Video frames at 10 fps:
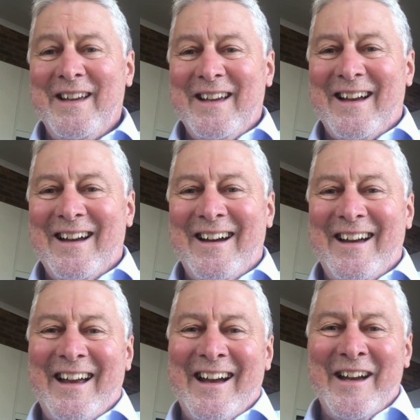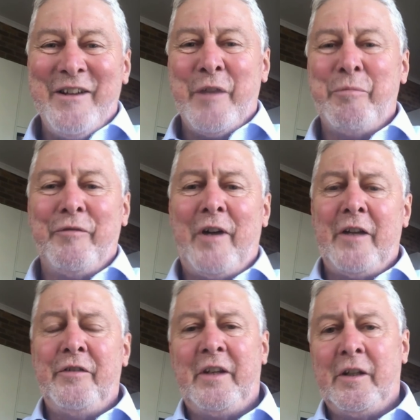Uh, uh, and
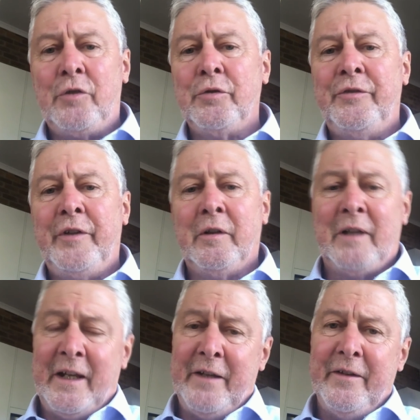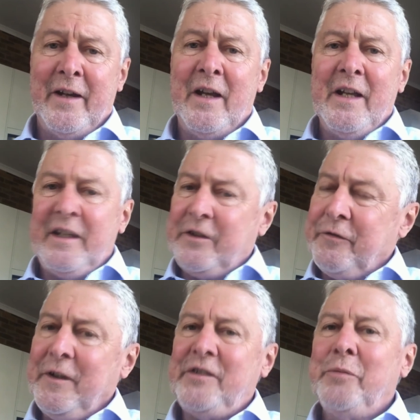provided you get a good deal and uh, get the
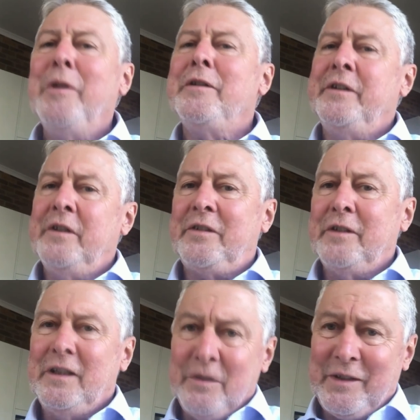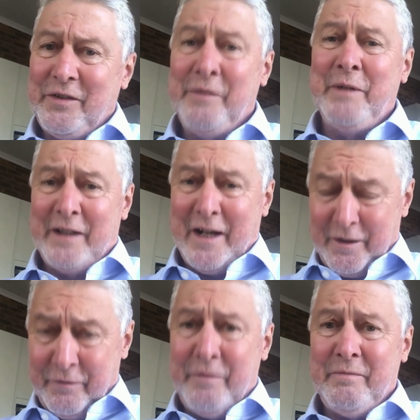flexibility that you need to actually get out
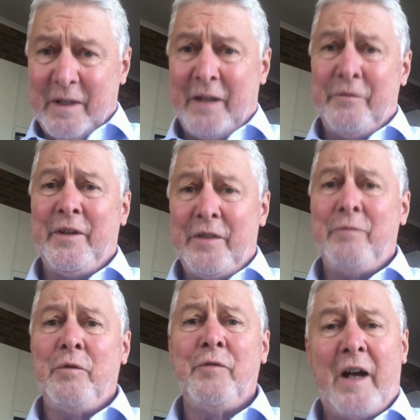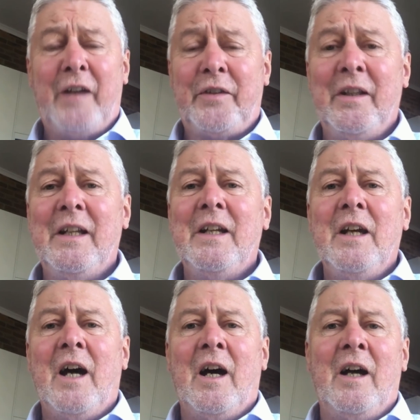of, out of debt faster,
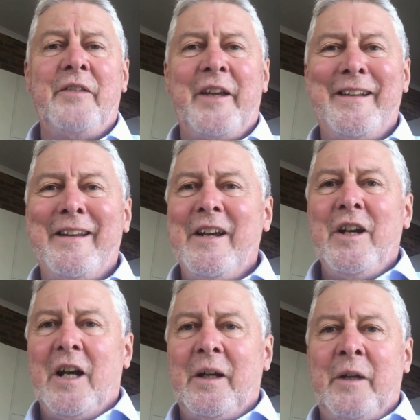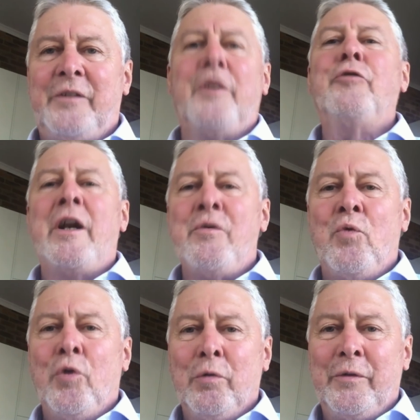then it's a great
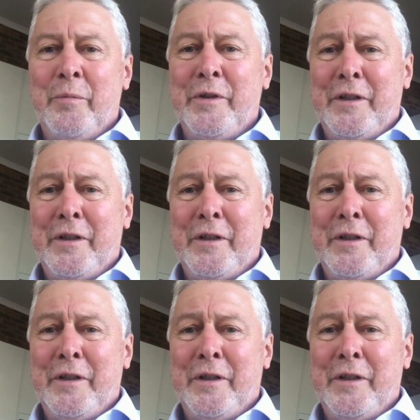world to be